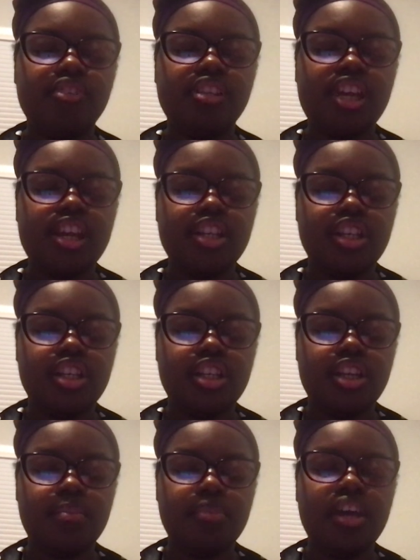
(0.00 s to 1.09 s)

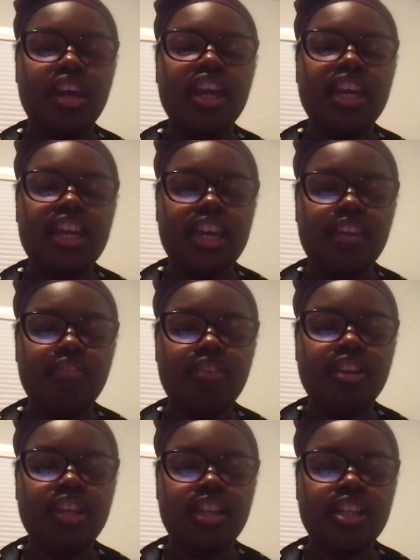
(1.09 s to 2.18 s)
relationships
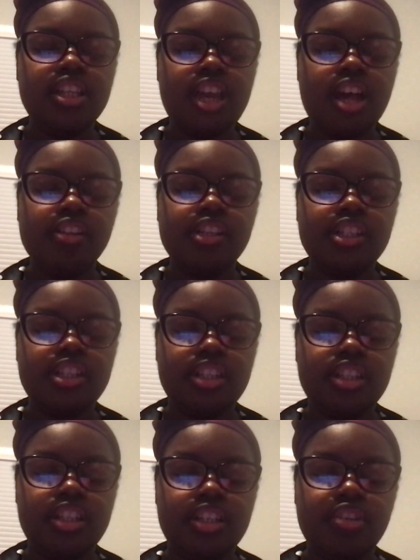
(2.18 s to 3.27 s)
even in challenging
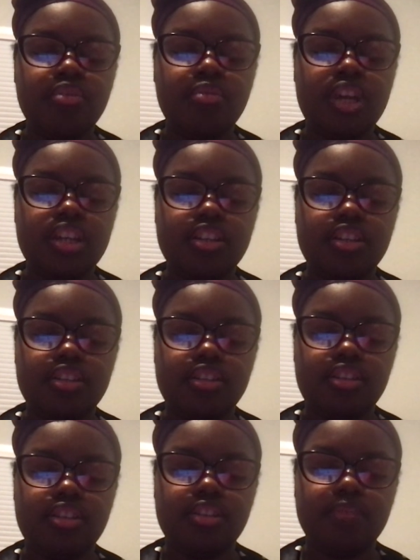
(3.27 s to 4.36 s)

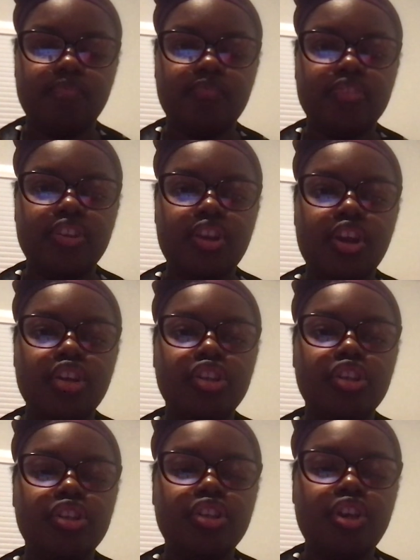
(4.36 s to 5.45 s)
situations.
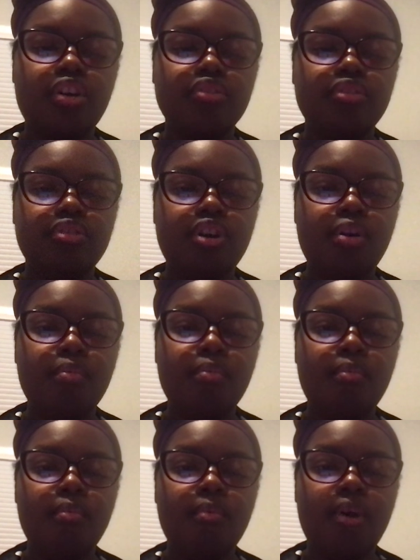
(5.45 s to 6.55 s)
So you know
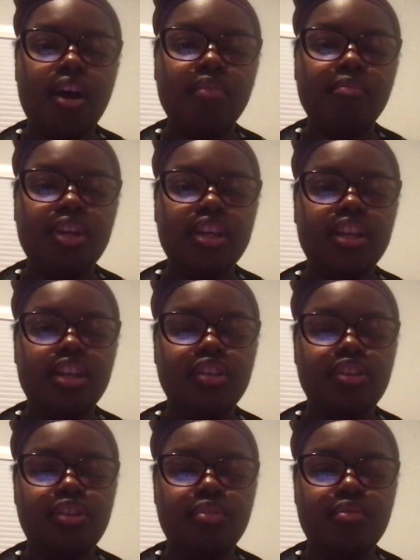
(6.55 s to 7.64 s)
what we can
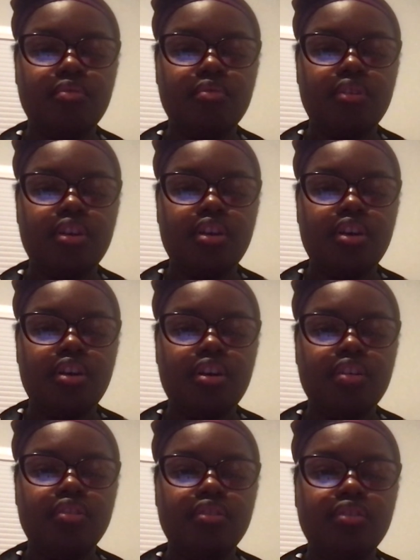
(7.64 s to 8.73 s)
do
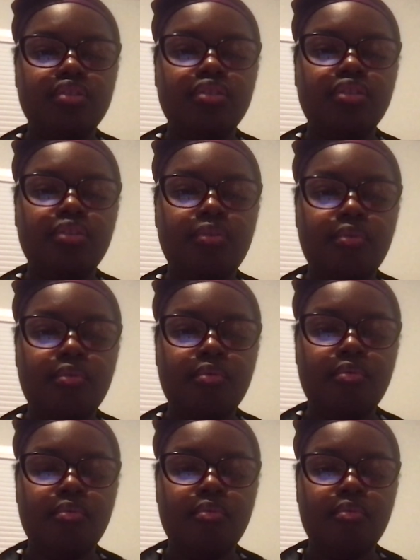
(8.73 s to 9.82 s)

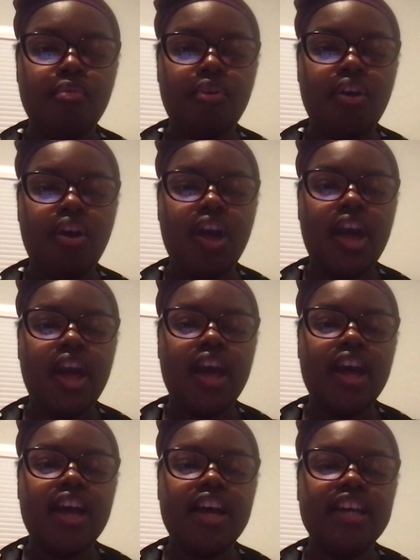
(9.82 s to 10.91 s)
to
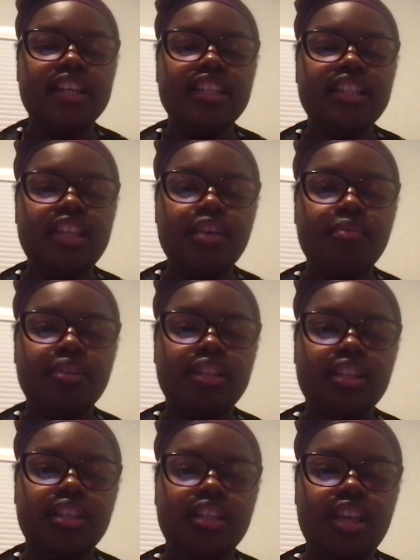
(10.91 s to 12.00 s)
deal with
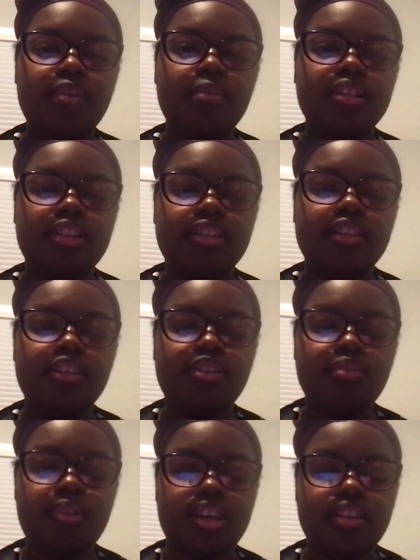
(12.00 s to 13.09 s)
this
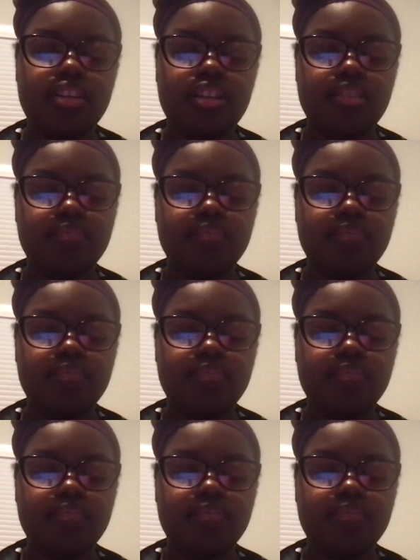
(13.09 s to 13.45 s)
situation.